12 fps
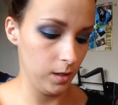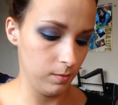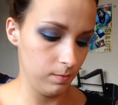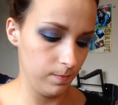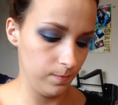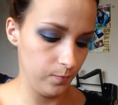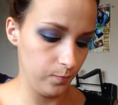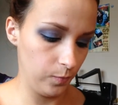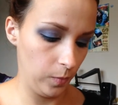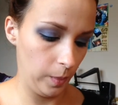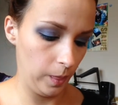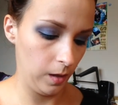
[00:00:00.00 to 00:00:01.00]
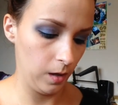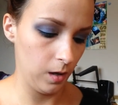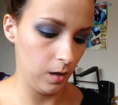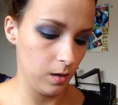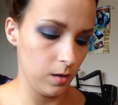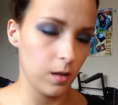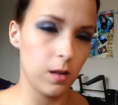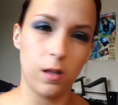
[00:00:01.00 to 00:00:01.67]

I